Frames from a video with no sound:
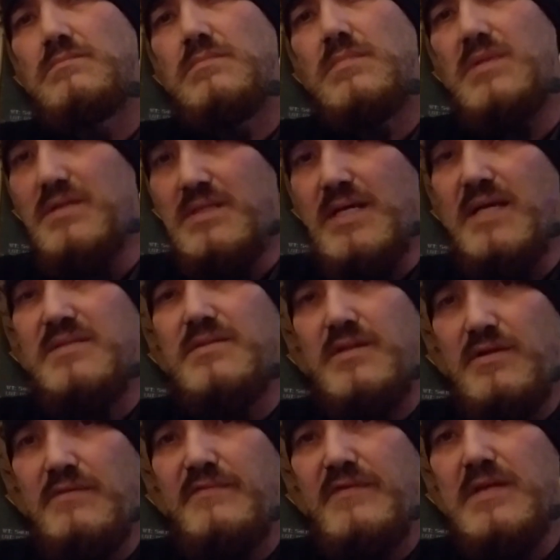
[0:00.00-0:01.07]
Detesting
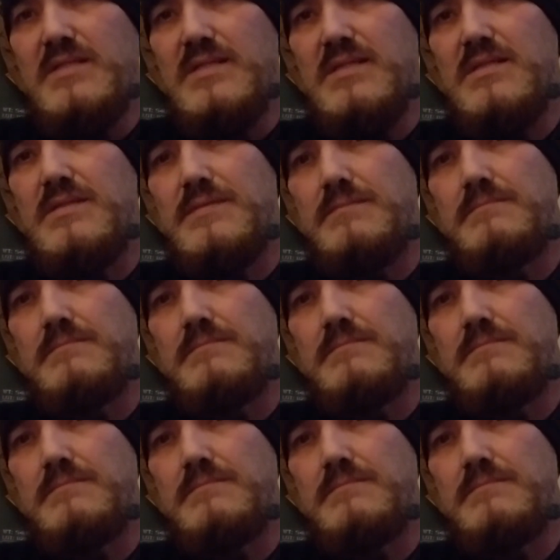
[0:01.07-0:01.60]
your fences.